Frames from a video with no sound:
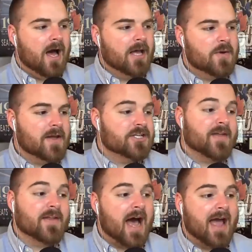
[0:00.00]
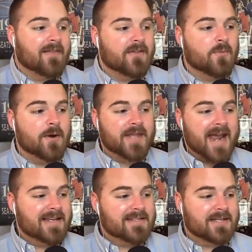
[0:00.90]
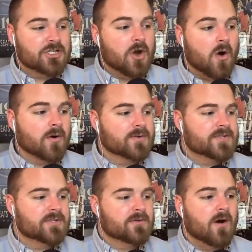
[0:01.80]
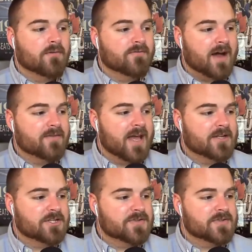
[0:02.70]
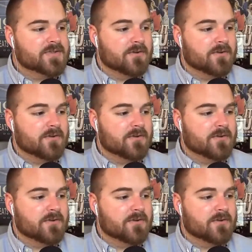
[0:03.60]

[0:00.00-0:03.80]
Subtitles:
You had Jalen Hyatt led the way with 86 yards on three catches.